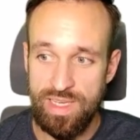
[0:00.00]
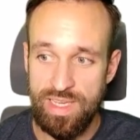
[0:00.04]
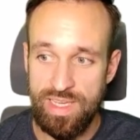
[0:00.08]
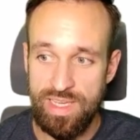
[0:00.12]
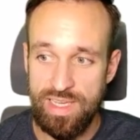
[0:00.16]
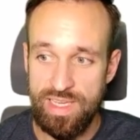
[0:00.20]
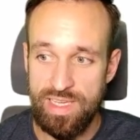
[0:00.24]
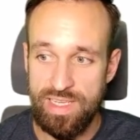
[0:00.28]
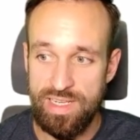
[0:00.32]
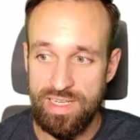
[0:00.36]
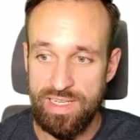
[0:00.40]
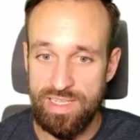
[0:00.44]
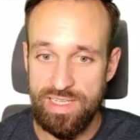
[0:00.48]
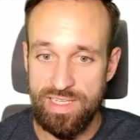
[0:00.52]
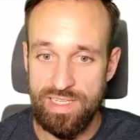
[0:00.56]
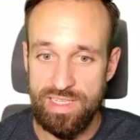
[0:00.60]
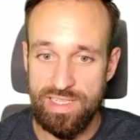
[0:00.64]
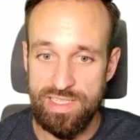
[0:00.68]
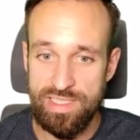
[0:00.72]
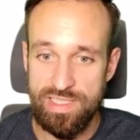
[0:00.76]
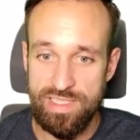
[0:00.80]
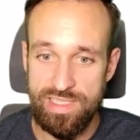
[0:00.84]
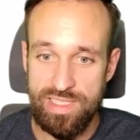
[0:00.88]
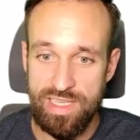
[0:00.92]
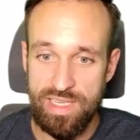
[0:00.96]
And
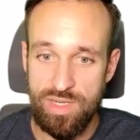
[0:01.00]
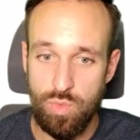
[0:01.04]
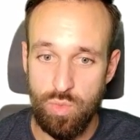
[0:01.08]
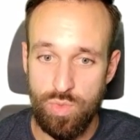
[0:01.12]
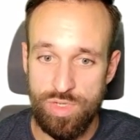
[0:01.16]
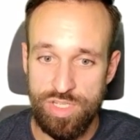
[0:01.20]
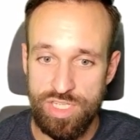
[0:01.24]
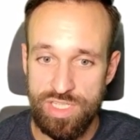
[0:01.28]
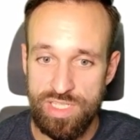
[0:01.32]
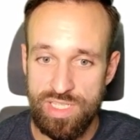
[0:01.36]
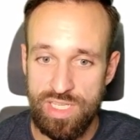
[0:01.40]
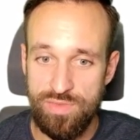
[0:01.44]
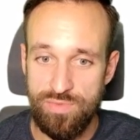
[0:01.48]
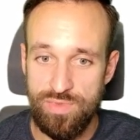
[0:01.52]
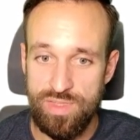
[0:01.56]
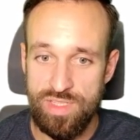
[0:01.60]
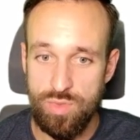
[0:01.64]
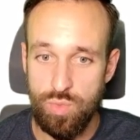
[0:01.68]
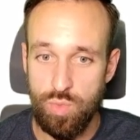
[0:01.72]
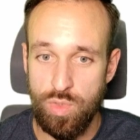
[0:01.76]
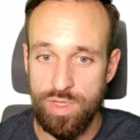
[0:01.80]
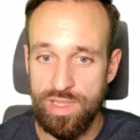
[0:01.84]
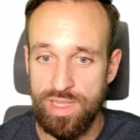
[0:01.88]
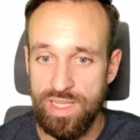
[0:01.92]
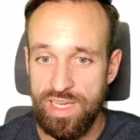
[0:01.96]
instead, we just have
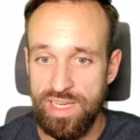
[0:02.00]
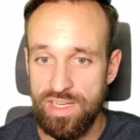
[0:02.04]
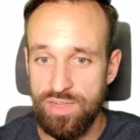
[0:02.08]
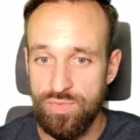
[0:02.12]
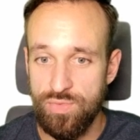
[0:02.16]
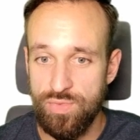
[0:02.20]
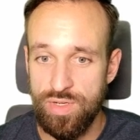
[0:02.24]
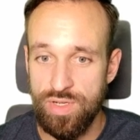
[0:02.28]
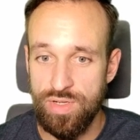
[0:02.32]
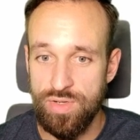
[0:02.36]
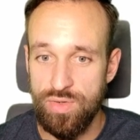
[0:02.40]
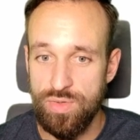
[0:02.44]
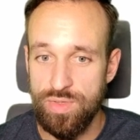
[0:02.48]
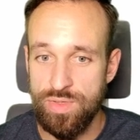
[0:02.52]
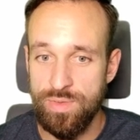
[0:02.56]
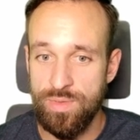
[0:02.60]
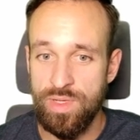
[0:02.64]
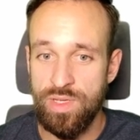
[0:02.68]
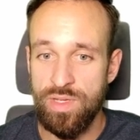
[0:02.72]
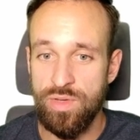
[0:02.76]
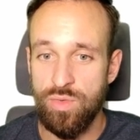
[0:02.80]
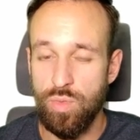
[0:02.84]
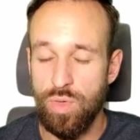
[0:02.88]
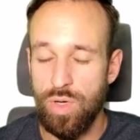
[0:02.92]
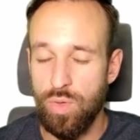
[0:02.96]
this one line of code
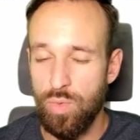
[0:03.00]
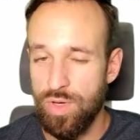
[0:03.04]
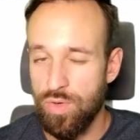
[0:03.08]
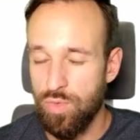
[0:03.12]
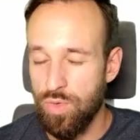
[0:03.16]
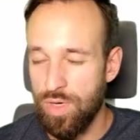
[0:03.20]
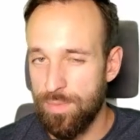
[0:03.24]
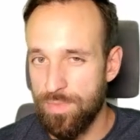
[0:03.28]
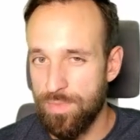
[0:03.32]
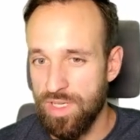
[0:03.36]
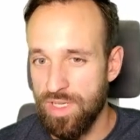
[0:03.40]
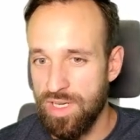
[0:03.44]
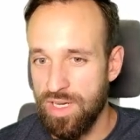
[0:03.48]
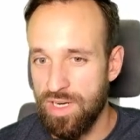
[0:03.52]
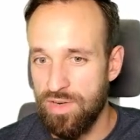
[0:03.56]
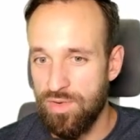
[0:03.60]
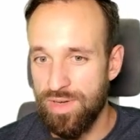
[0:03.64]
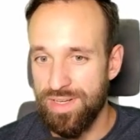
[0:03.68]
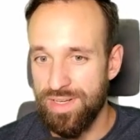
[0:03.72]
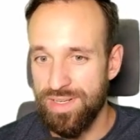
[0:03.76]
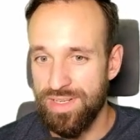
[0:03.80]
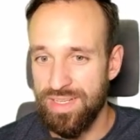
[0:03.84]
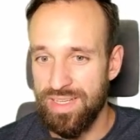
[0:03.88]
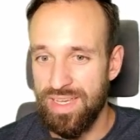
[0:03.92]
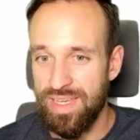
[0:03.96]
where we grab the
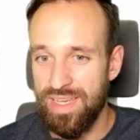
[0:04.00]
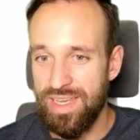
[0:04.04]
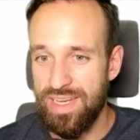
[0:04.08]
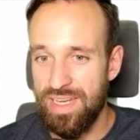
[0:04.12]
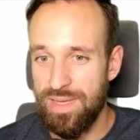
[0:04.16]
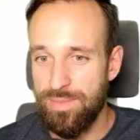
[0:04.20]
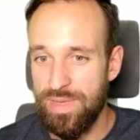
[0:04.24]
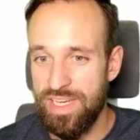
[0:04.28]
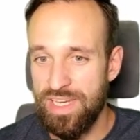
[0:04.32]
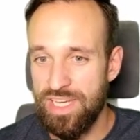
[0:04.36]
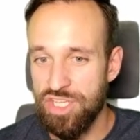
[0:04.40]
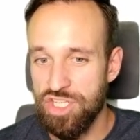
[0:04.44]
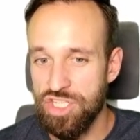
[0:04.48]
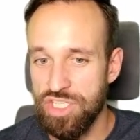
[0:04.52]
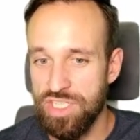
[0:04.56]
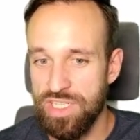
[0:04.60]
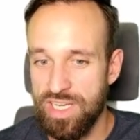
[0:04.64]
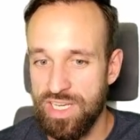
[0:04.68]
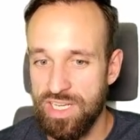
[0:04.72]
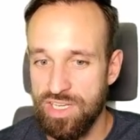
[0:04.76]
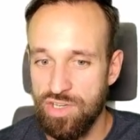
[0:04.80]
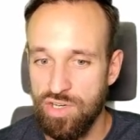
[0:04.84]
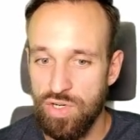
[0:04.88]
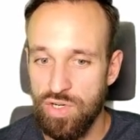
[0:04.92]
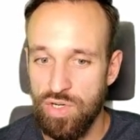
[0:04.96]
current animation
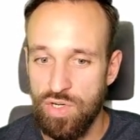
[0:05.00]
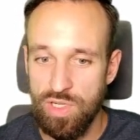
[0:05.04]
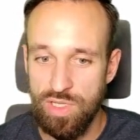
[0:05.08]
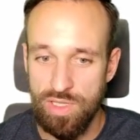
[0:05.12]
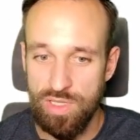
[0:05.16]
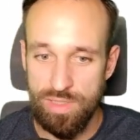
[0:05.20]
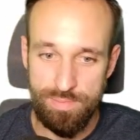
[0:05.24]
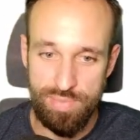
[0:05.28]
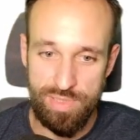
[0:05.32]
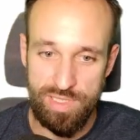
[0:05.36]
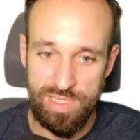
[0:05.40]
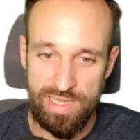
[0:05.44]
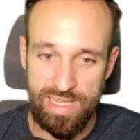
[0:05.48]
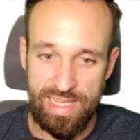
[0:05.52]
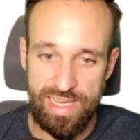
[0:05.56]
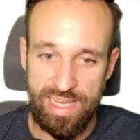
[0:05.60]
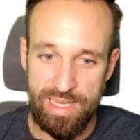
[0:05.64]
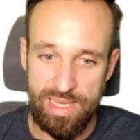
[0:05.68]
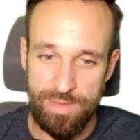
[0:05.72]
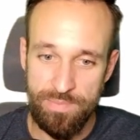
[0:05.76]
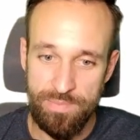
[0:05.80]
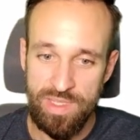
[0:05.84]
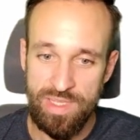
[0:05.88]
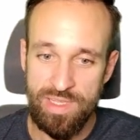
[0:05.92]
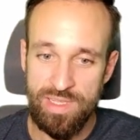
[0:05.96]
and call
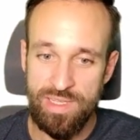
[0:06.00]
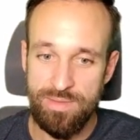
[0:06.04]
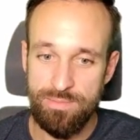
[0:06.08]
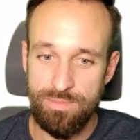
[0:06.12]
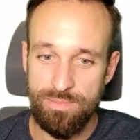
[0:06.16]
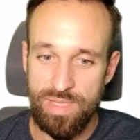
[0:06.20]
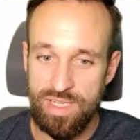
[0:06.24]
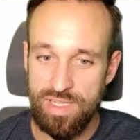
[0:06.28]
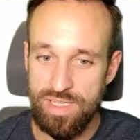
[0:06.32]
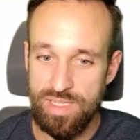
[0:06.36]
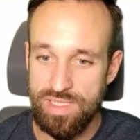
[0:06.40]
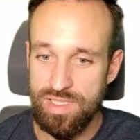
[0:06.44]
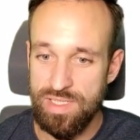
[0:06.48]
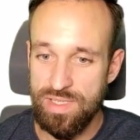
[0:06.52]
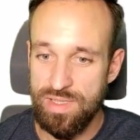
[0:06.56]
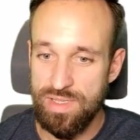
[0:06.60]
play, because